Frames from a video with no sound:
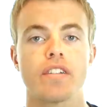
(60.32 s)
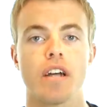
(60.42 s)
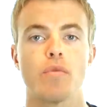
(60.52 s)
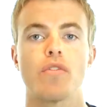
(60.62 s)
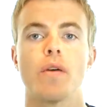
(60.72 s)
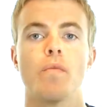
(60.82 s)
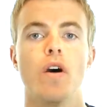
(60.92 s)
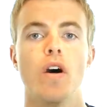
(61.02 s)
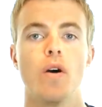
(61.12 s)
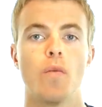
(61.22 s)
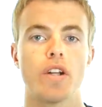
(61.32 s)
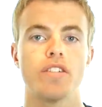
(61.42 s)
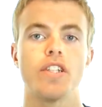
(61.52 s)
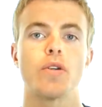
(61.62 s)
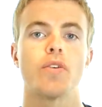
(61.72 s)
come from. What
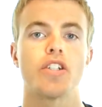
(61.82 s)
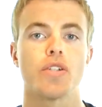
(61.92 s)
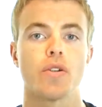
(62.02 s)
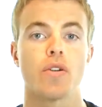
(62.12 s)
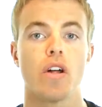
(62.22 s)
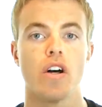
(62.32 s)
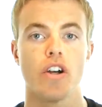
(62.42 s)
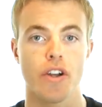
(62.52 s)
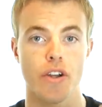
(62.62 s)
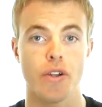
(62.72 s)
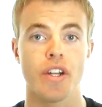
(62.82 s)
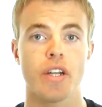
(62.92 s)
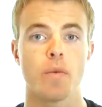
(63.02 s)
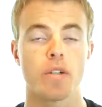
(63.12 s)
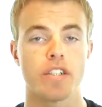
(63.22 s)
is the original
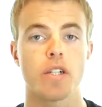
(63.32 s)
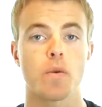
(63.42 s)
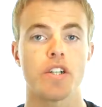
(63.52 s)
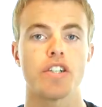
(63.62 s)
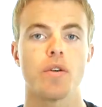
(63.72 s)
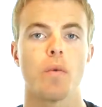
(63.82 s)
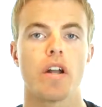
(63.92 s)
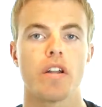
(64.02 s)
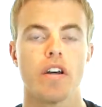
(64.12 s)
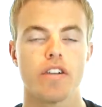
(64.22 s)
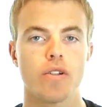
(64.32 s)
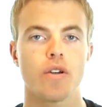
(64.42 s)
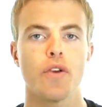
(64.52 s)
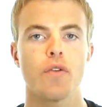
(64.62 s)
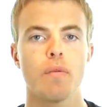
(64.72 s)
unity? What's the original one? So
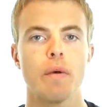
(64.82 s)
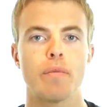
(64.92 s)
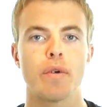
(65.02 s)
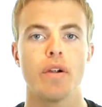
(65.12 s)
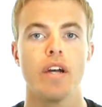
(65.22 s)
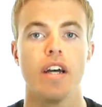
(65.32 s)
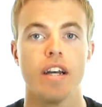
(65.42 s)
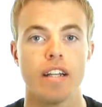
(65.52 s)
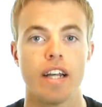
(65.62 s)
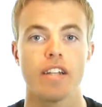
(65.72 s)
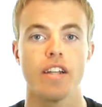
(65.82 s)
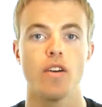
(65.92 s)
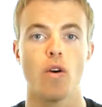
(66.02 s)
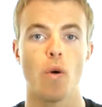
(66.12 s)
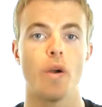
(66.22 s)
if you remember that
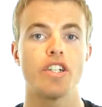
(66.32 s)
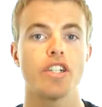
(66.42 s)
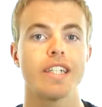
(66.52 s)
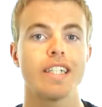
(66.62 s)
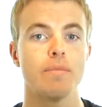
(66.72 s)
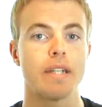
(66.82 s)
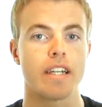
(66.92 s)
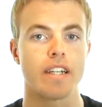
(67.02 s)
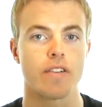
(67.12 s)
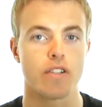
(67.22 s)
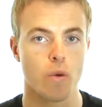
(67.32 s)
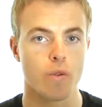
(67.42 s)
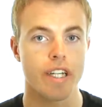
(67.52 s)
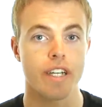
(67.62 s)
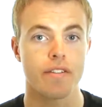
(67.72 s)
originally speaking, there is
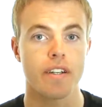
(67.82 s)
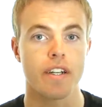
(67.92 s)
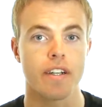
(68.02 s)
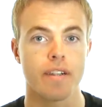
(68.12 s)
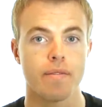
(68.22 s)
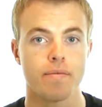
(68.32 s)
only infinity.